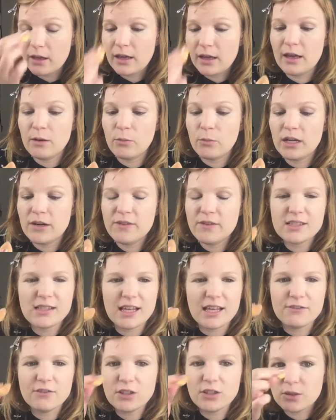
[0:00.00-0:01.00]
And whatever's
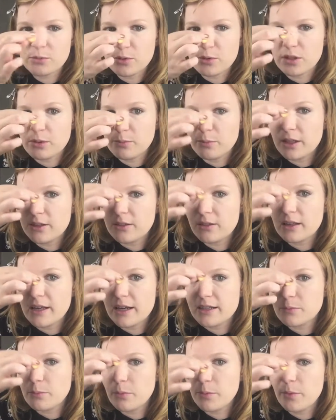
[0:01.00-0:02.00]
left on the Beauty Blender I
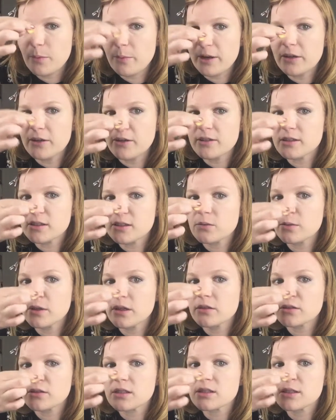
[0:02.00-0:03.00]
like to pop on my nose as
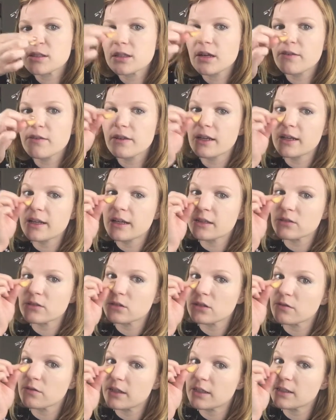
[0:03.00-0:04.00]
well, just to cover that
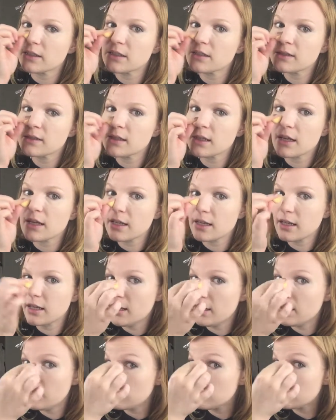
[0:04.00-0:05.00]
extra redness that I
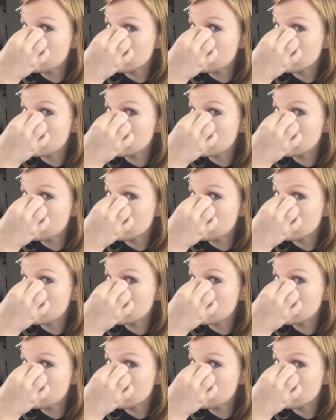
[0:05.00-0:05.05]
get.